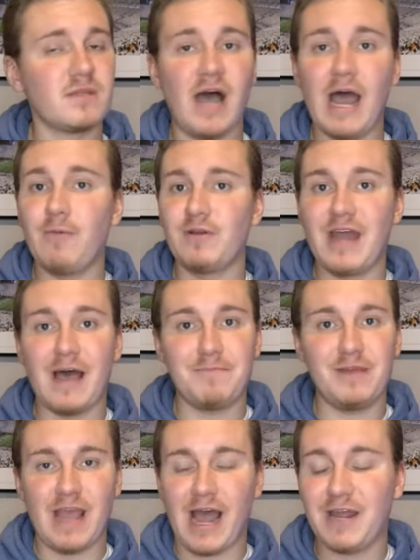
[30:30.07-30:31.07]

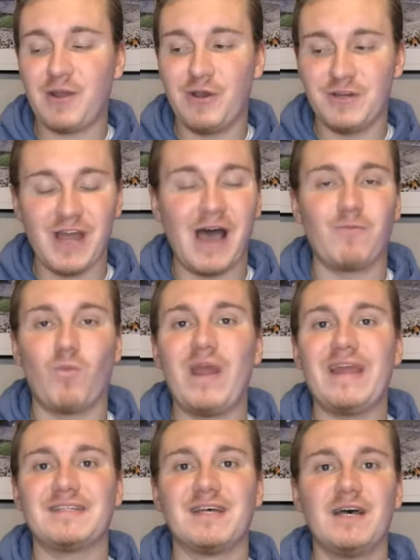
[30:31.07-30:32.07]
I could not
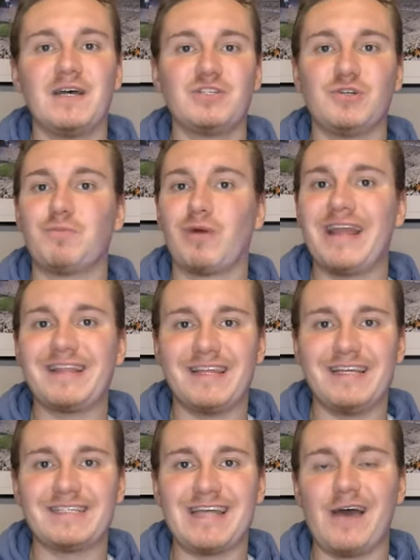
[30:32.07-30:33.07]
wait to break
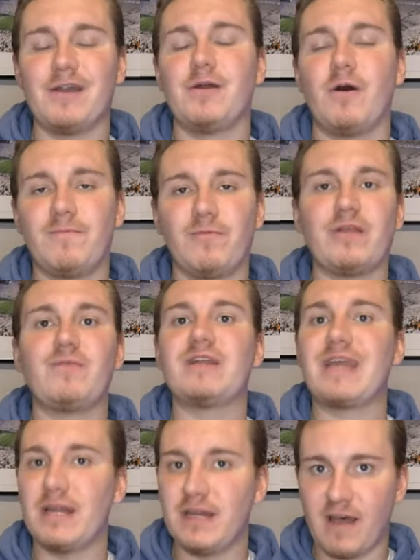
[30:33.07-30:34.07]
these down, and hopefully we'd
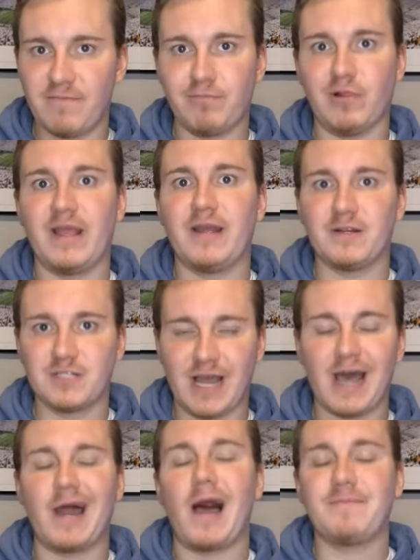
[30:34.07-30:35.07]
get enough players
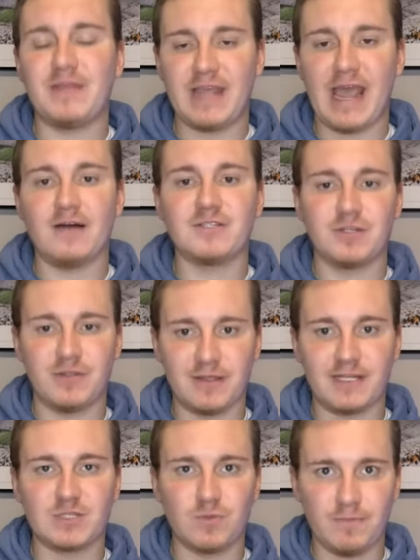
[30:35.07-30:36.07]
not opting out so that
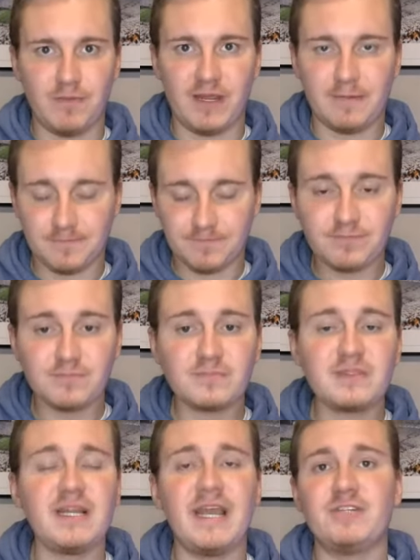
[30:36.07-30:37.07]
this would be
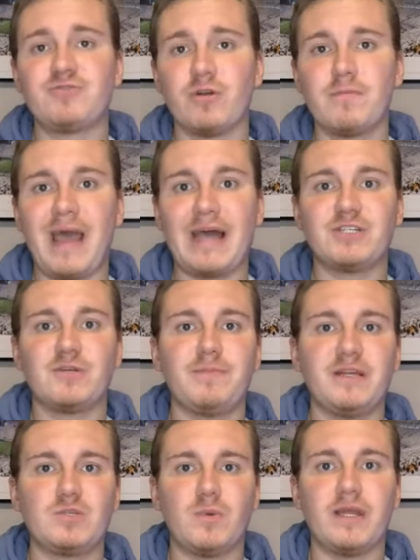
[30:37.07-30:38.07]
a true matchup
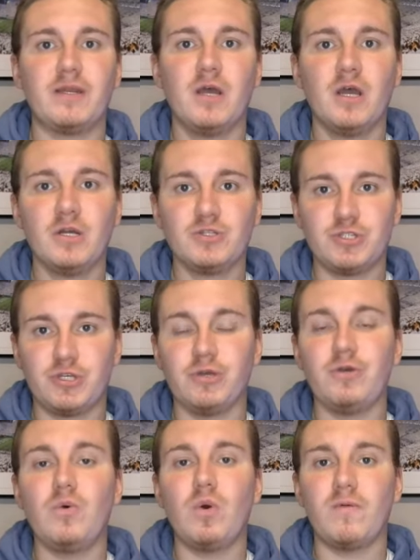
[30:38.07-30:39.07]
between
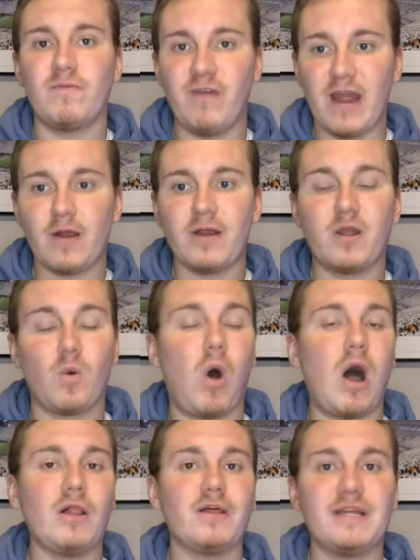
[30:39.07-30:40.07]
two very
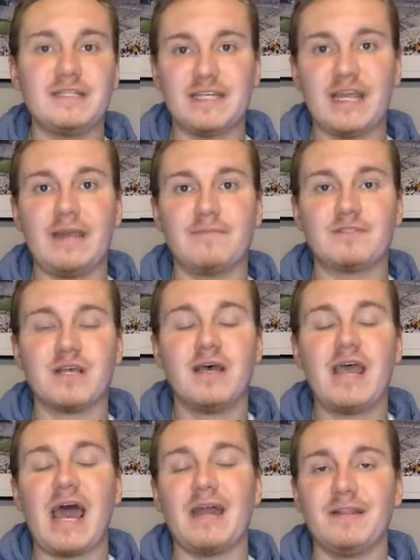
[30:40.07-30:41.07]
quality teams
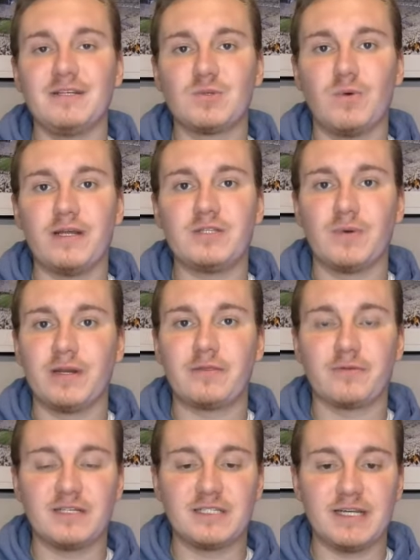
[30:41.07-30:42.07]
out of this
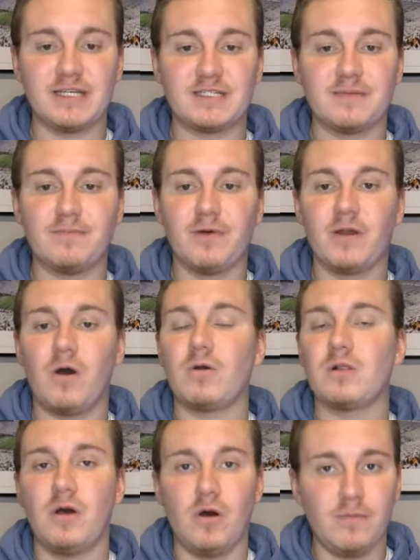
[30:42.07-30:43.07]
2023 season. But
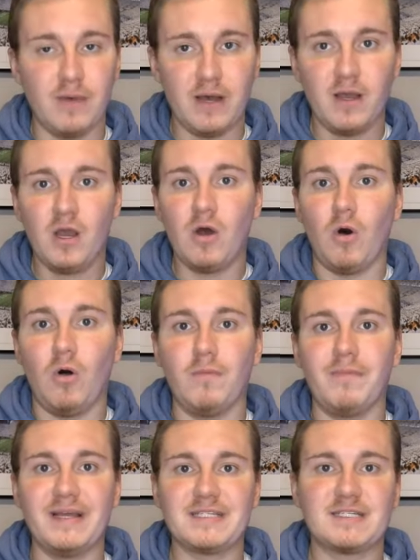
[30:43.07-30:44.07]
Oklahoma, Ole
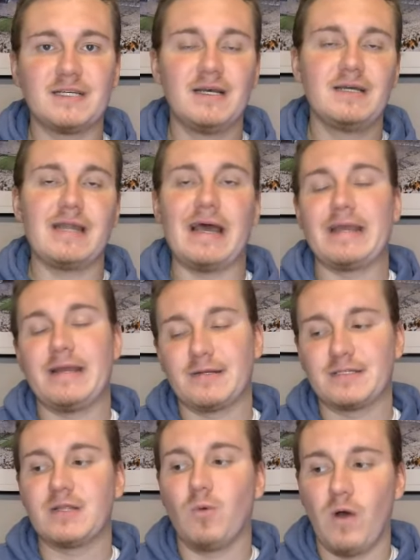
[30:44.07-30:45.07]
Miss. Now,
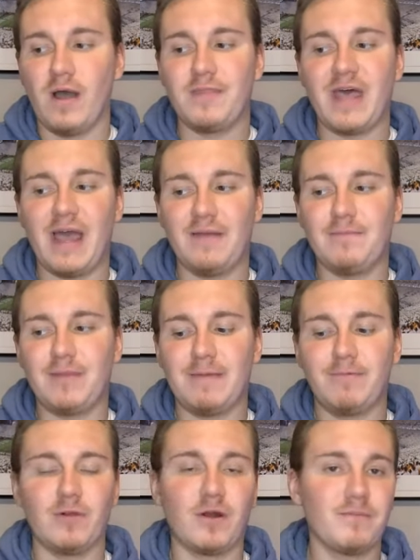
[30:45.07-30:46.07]
here's the one that
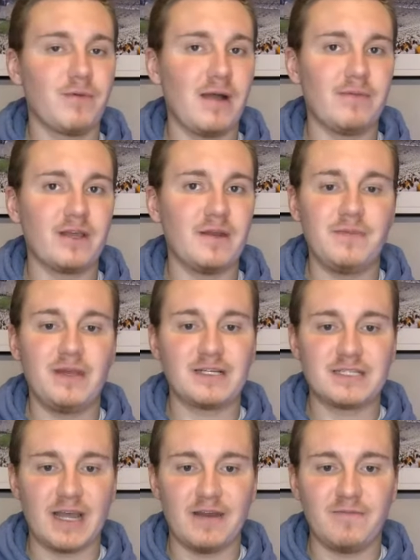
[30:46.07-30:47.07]
people aren't probably going to be
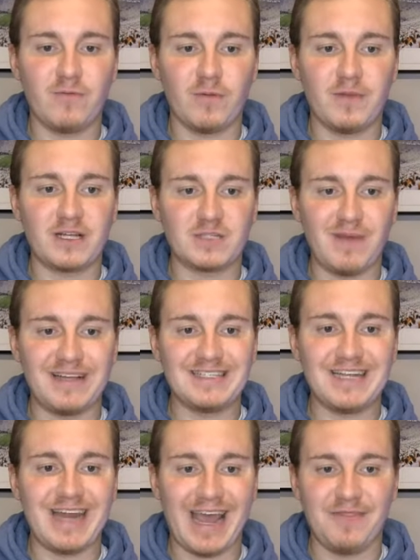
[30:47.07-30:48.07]
excited for, because Penn
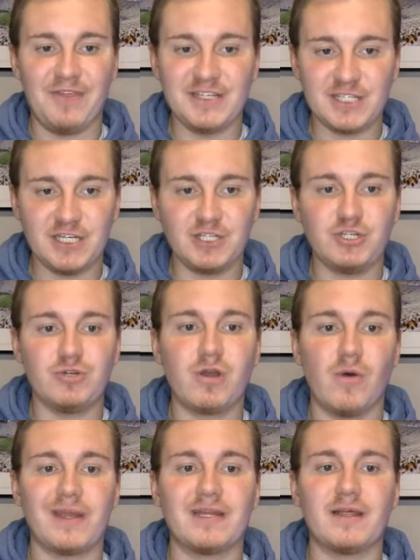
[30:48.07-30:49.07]
State had this issue
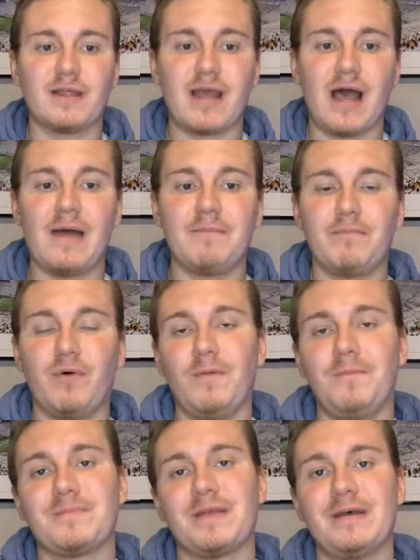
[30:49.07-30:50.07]
going into the Cotton
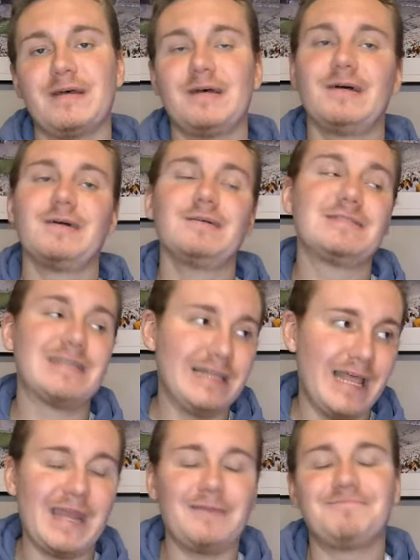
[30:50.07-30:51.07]
Bowl.
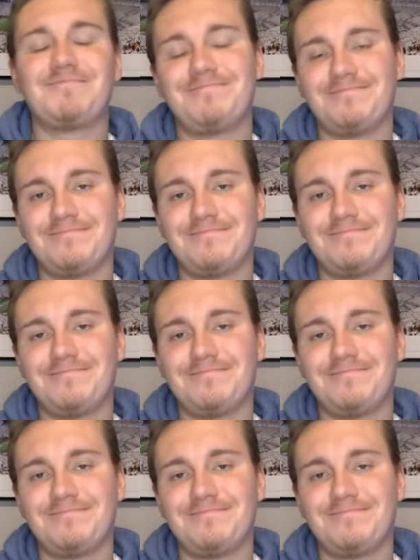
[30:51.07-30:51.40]
Tulane.